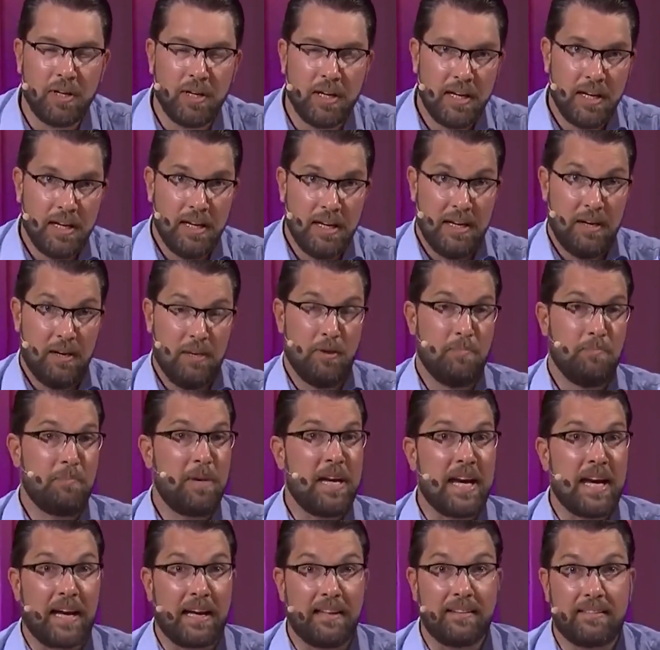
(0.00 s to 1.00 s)
Åkesson
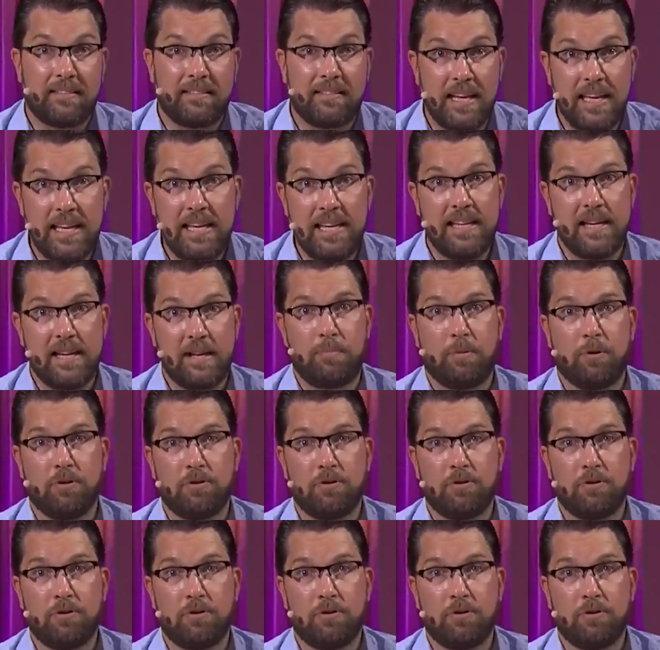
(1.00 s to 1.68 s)
transformed into a